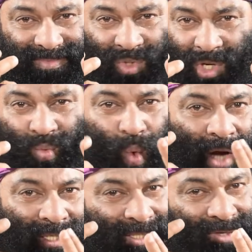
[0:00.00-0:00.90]
You are a
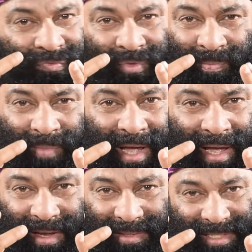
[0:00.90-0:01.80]
wonderful
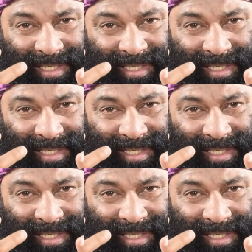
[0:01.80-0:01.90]
man.